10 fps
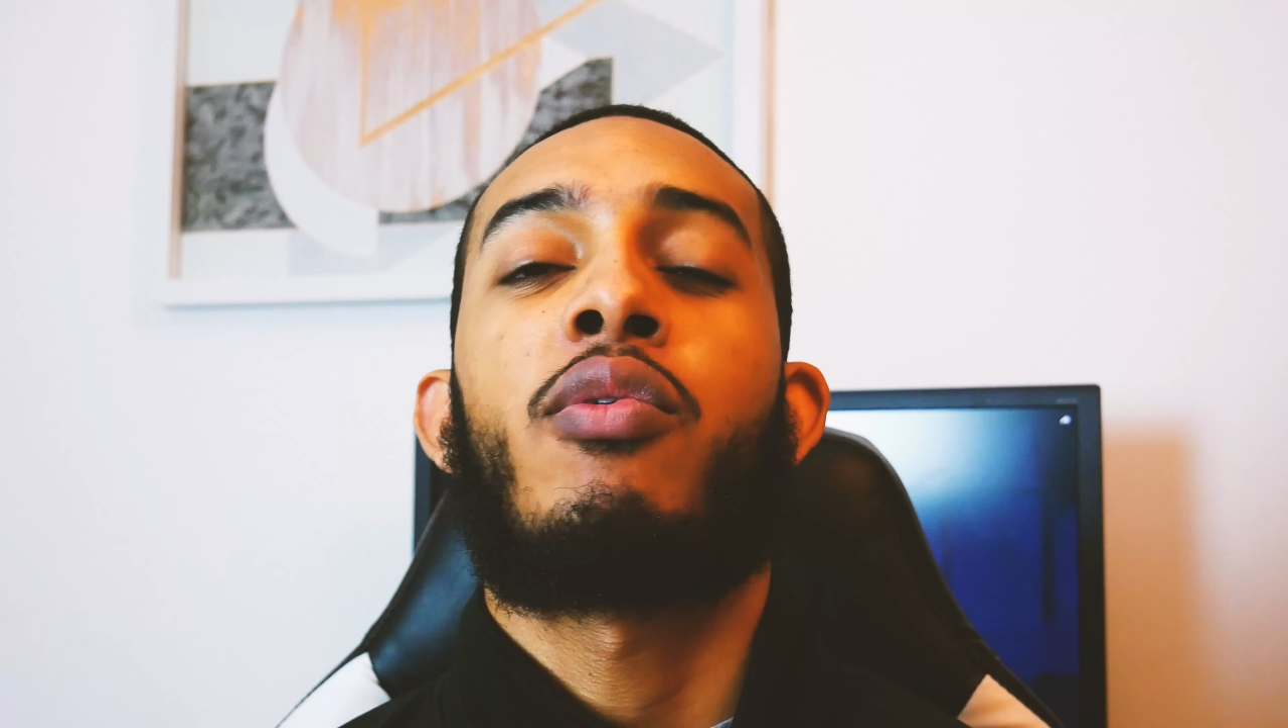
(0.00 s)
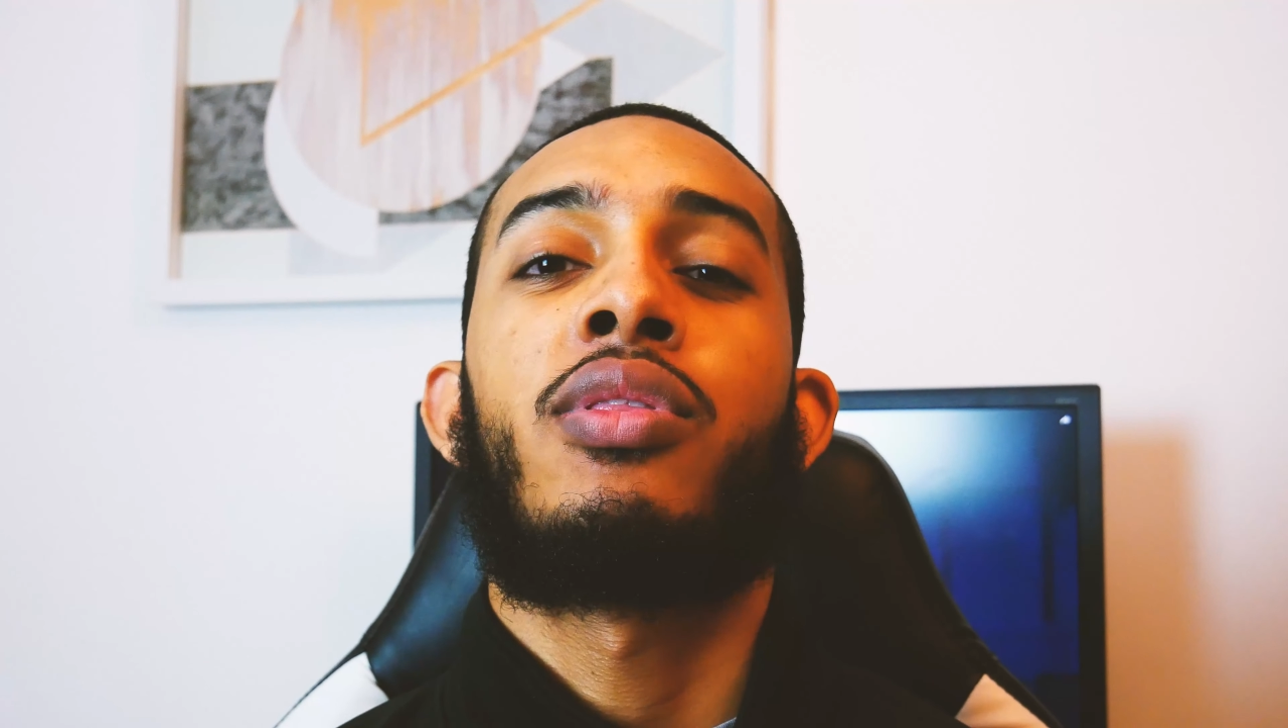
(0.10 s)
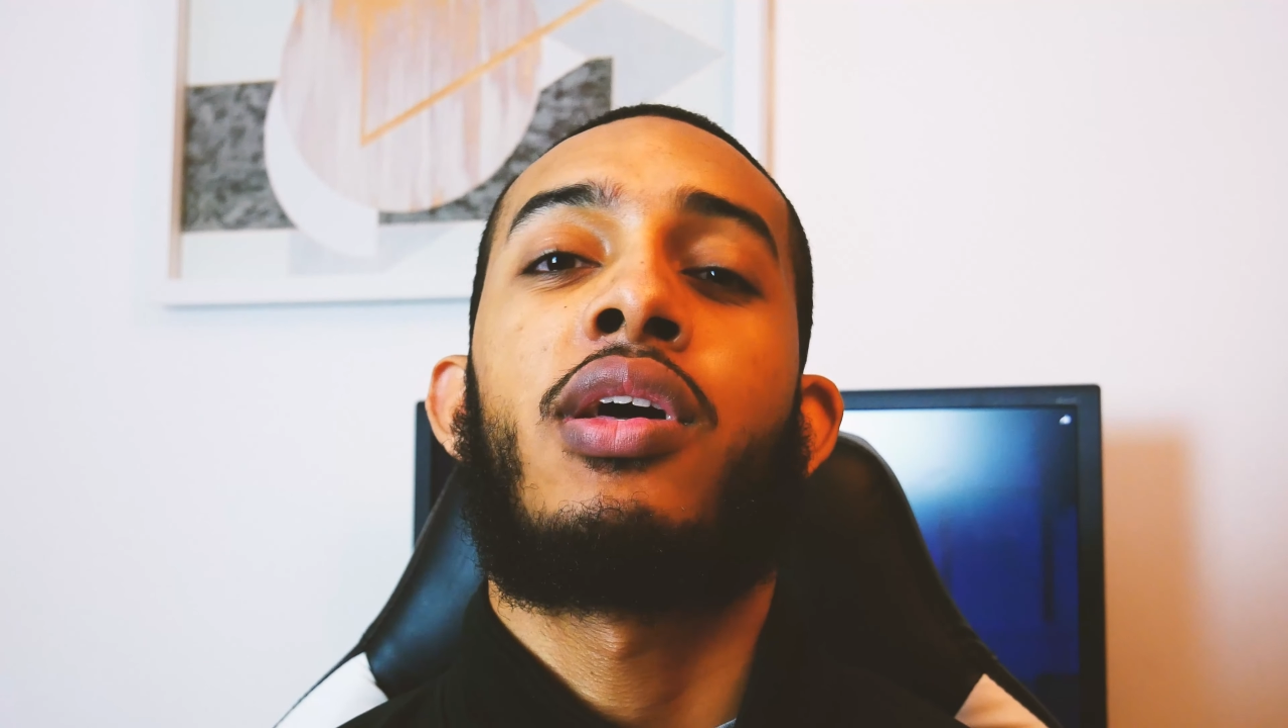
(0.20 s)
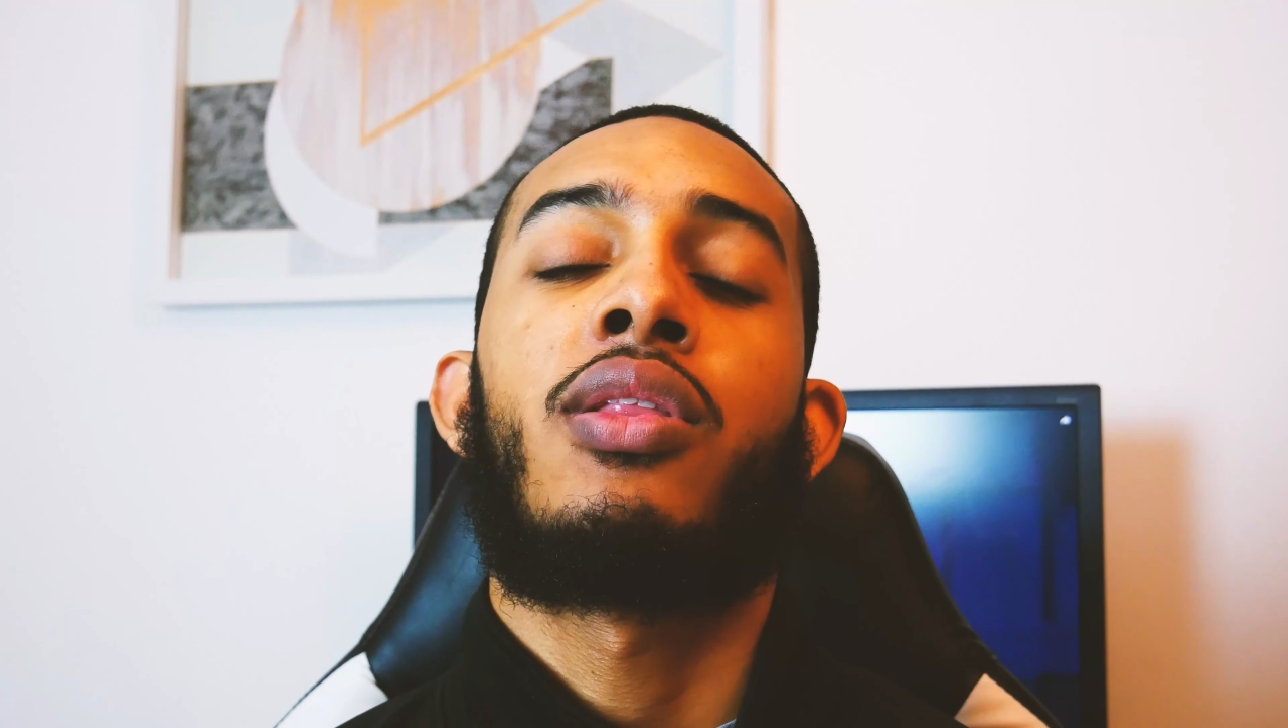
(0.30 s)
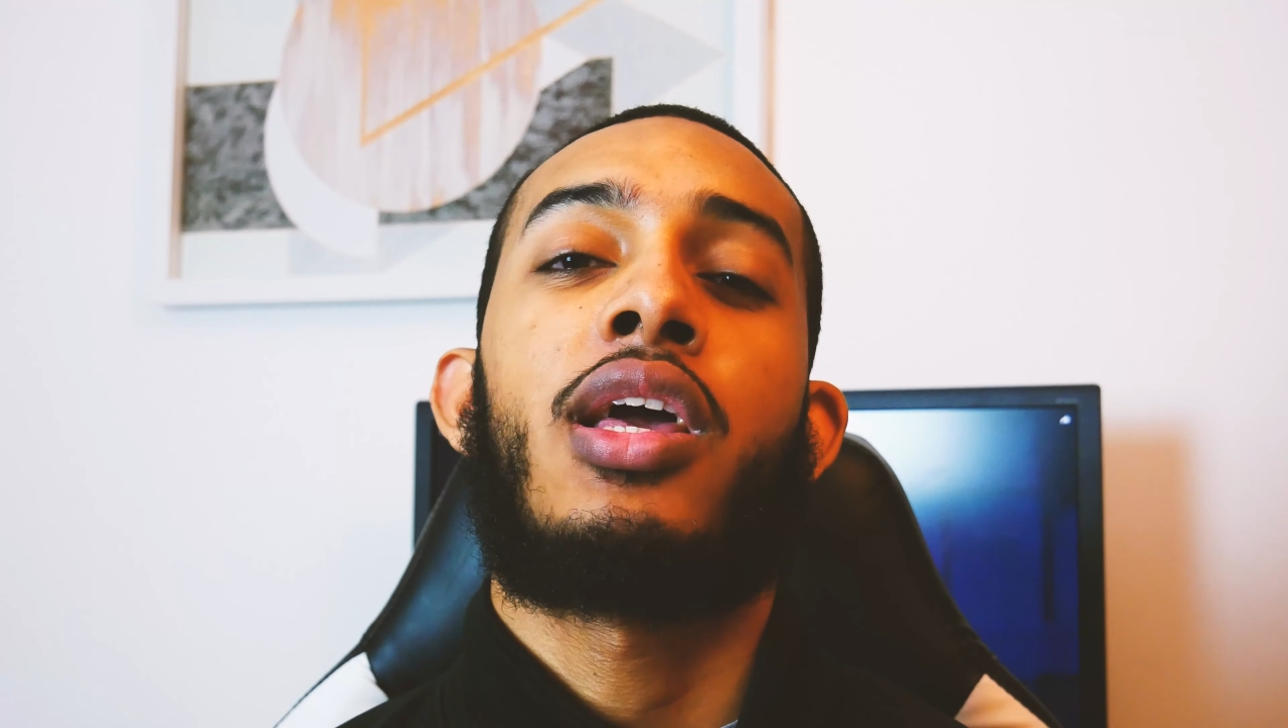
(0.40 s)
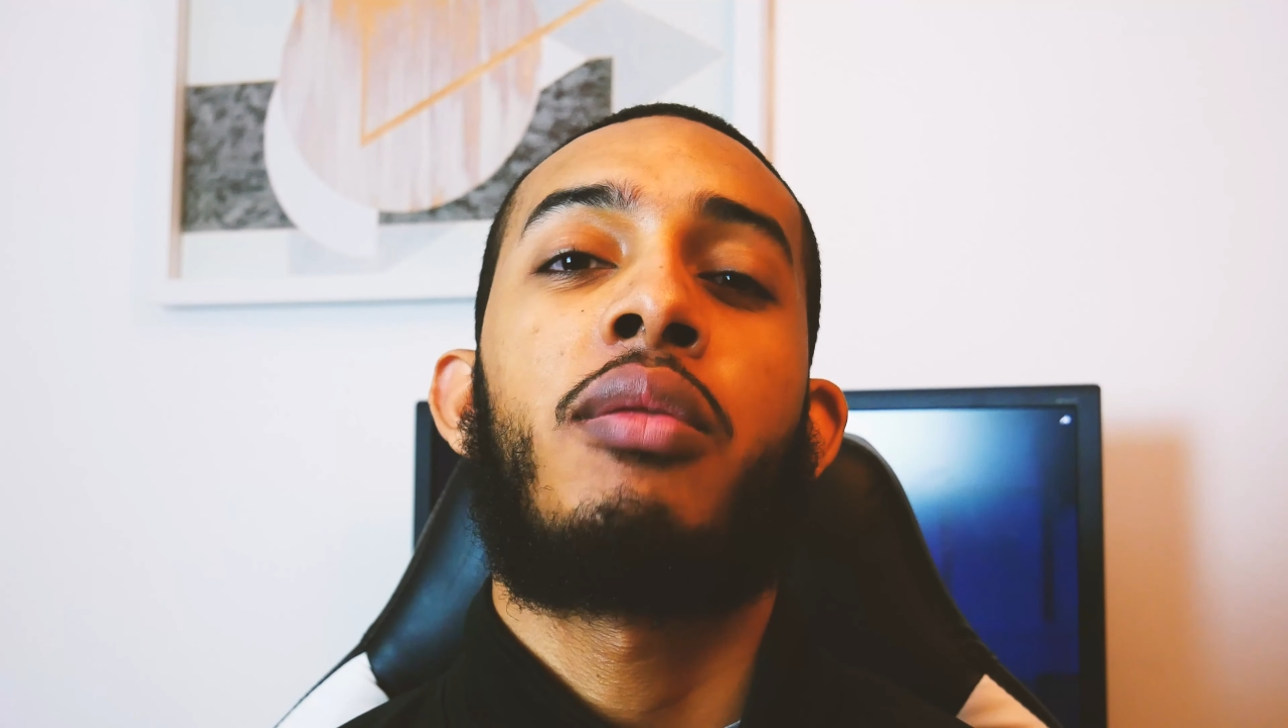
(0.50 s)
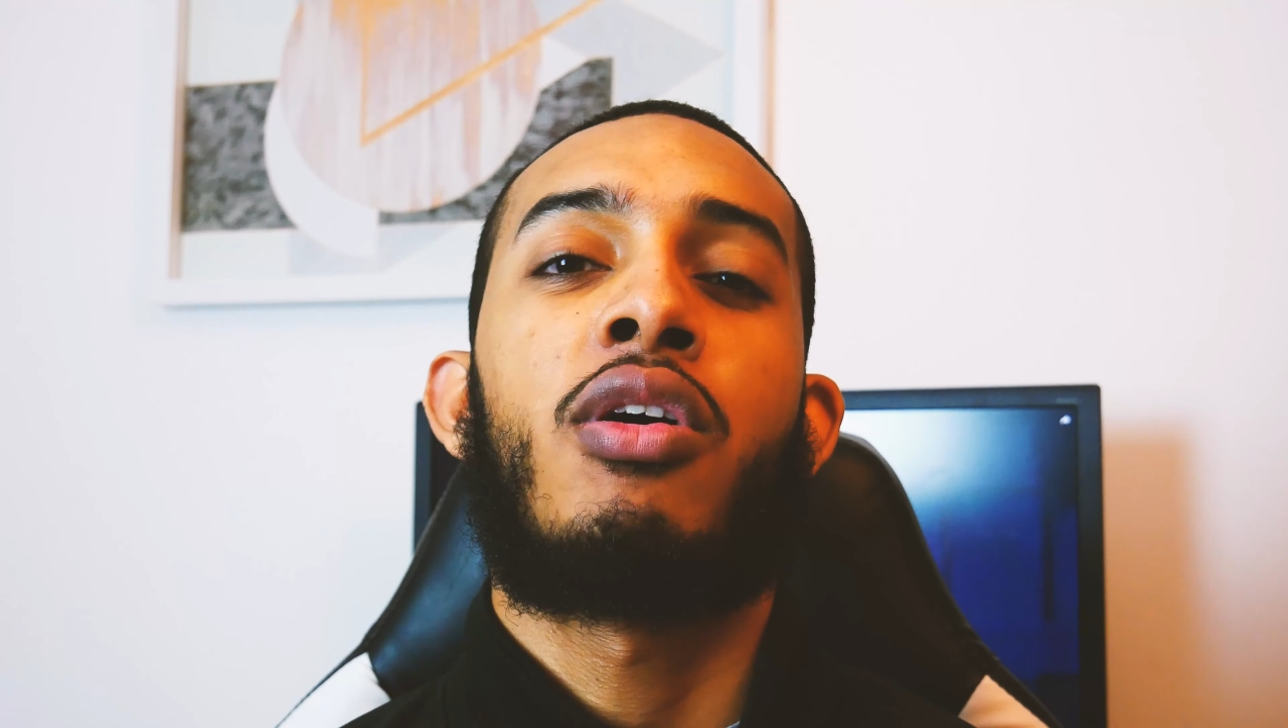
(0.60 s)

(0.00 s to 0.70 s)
on down the line.